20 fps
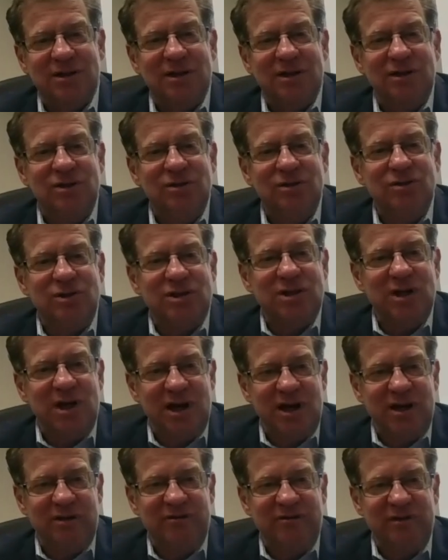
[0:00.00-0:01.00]
uh, used to
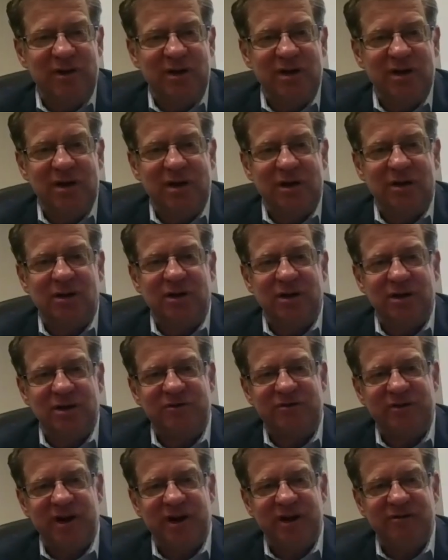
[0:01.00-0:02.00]
have uh, a large
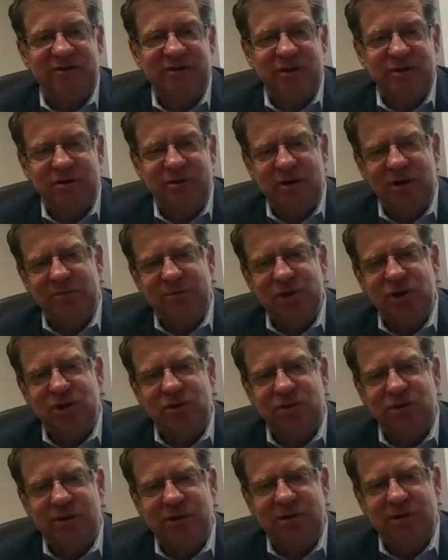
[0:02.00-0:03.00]
Francophone uh,
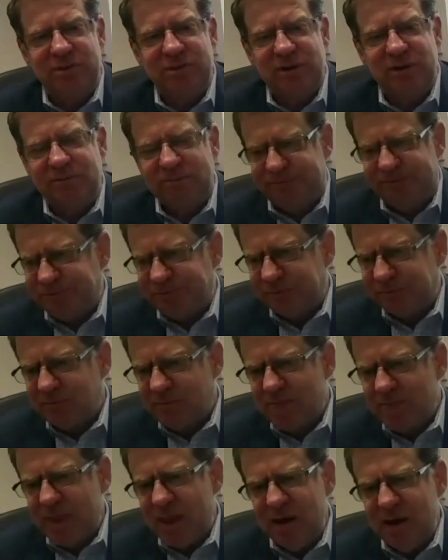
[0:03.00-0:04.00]
majority, but
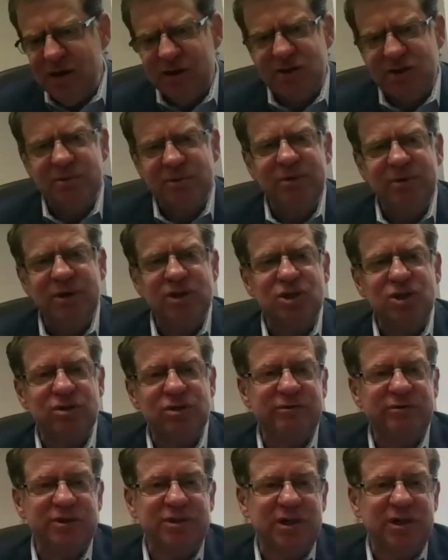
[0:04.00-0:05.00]
it has diminished
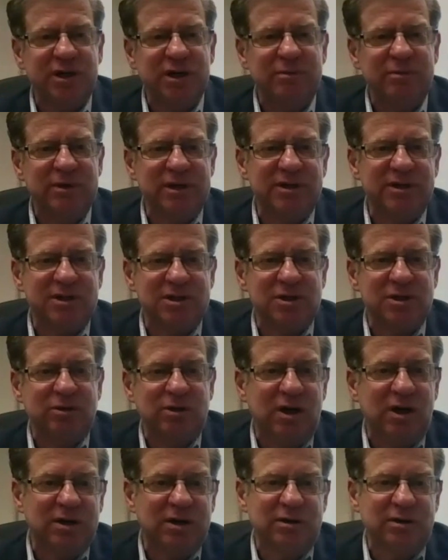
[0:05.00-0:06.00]
over time and it's no
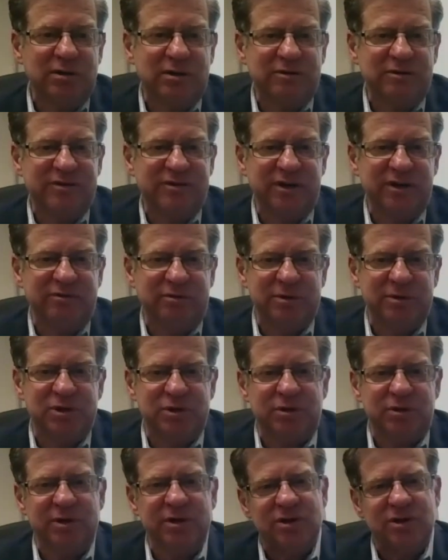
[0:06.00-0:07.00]
longer a Francophone
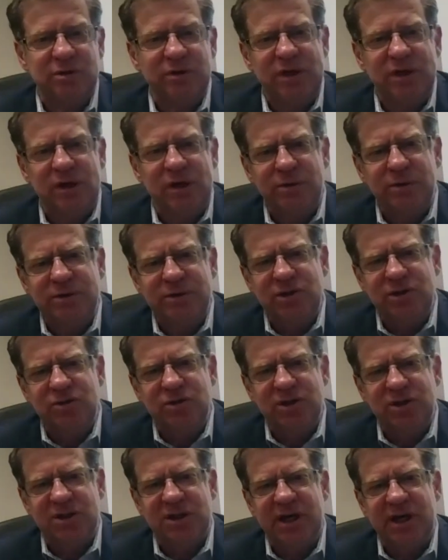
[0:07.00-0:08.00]
majority. So he always
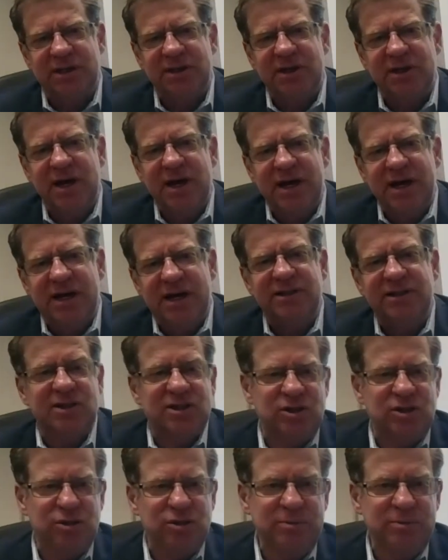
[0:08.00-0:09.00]
uses that as
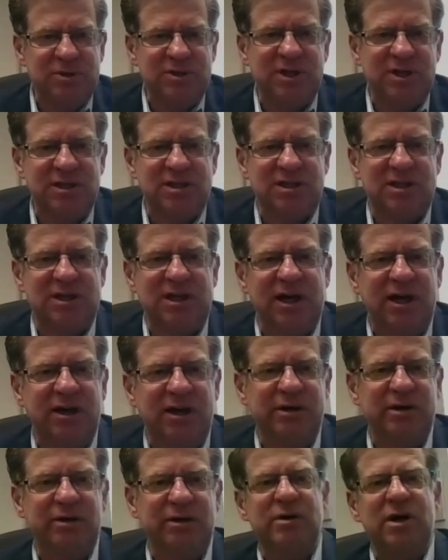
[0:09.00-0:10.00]
his doomsday
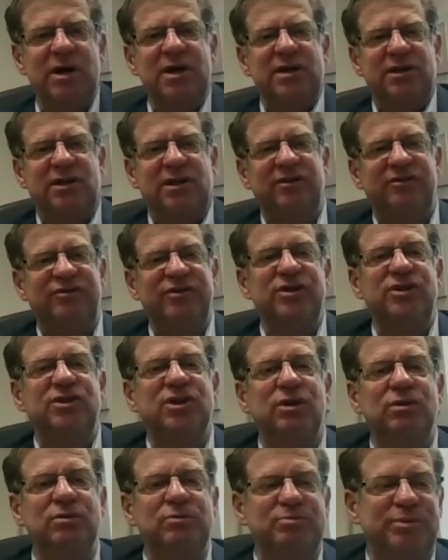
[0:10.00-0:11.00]
scenario that if we
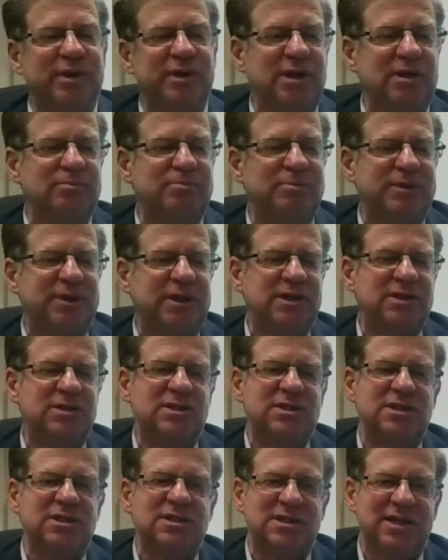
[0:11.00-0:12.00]
don't bring in
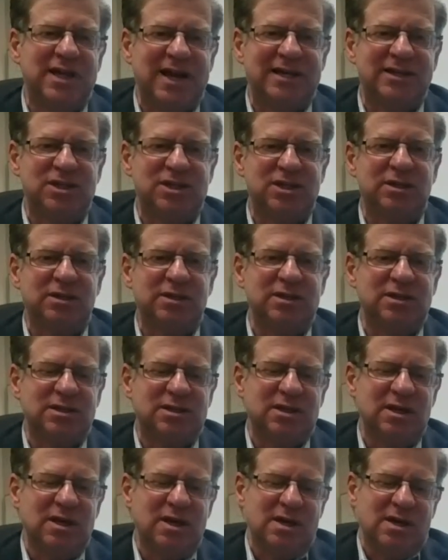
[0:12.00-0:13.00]
place these
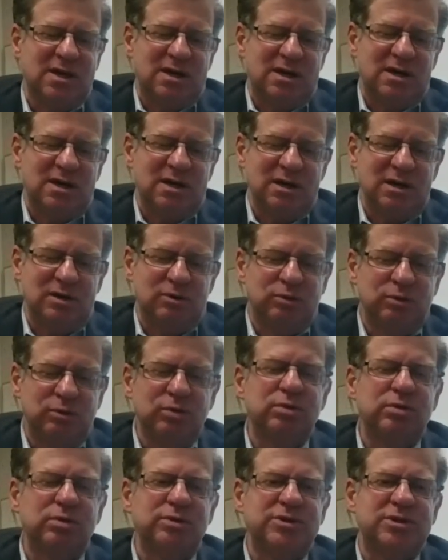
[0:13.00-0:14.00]
nationalist uh,
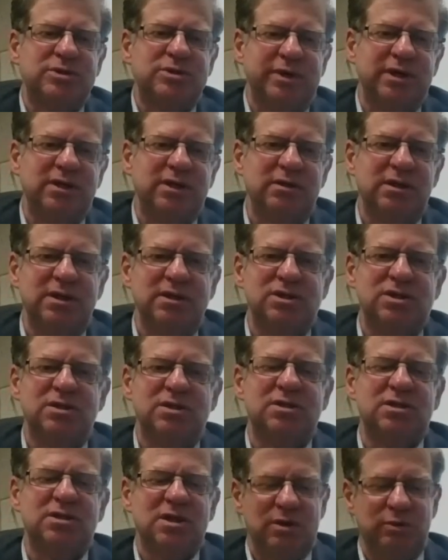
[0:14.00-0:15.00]
rules and
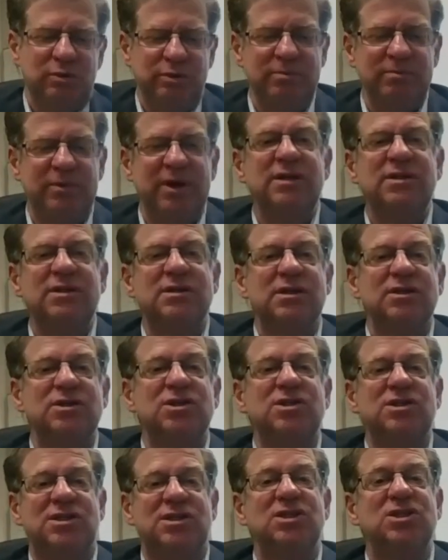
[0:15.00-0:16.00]
regulations, we might uh,
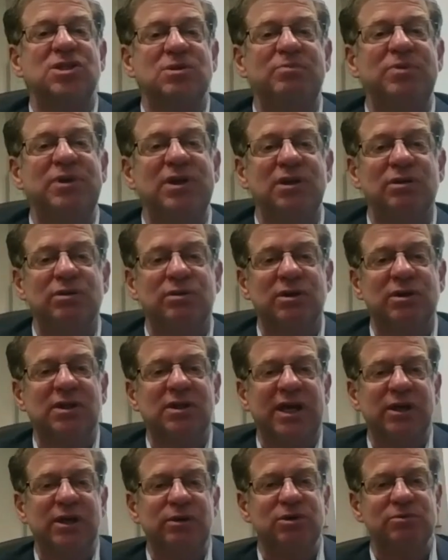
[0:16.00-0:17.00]
just disappear or a
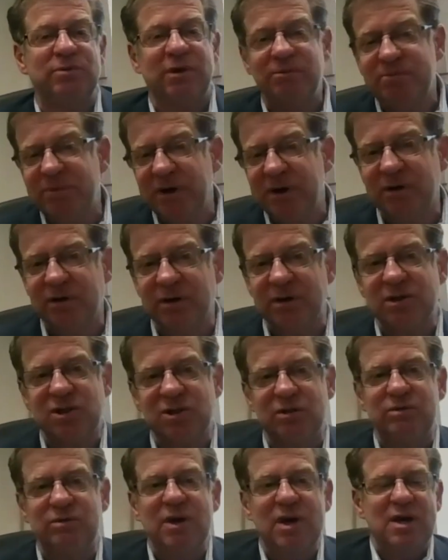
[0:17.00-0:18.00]
language might perish.
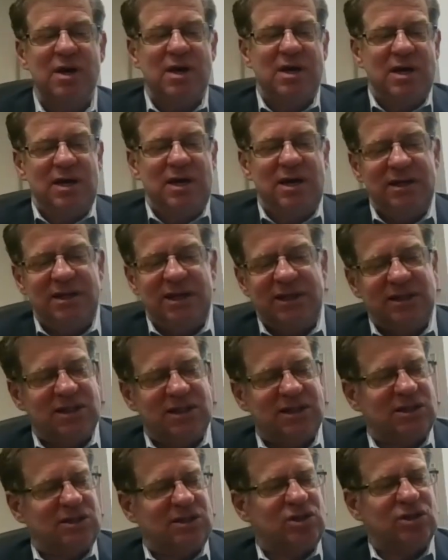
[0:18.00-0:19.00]
So
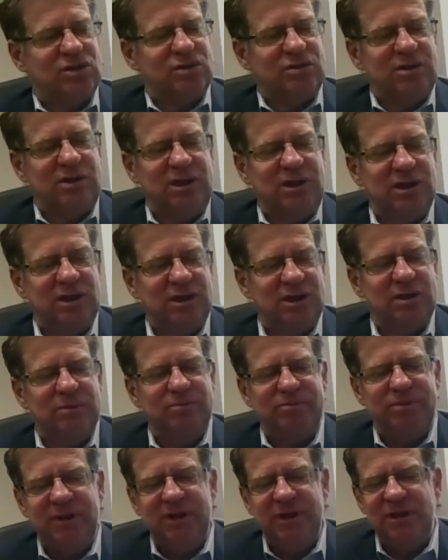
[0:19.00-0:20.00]
that's certainly a
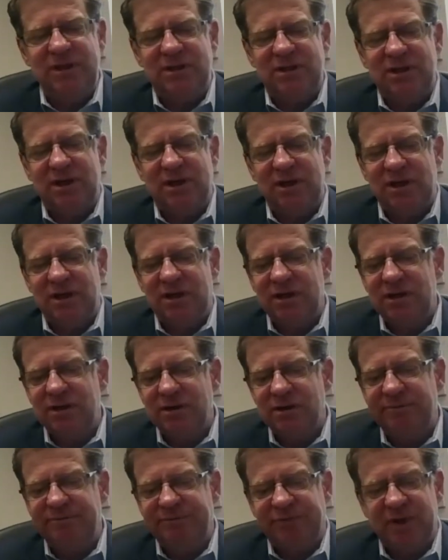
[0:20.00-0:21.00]
complete and
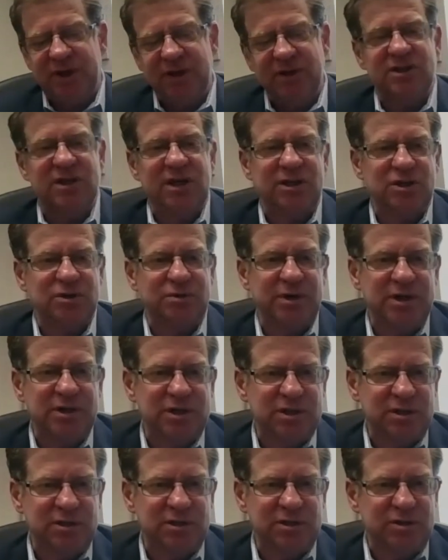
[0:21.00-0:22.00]
utter
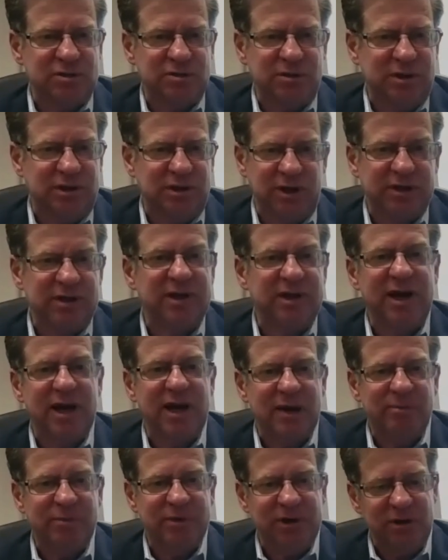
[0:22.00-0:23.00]
exaggeration. It's certainly not going to
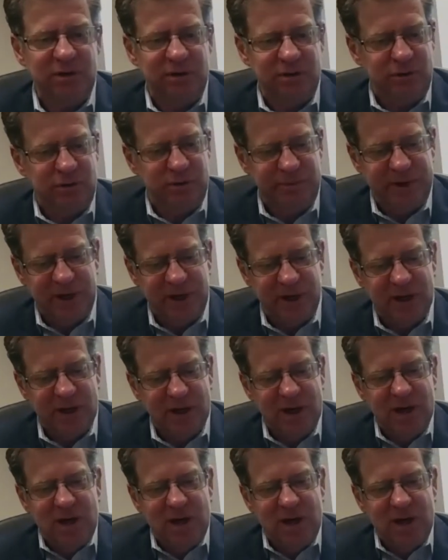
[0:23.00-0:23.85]
happen here in Quebec.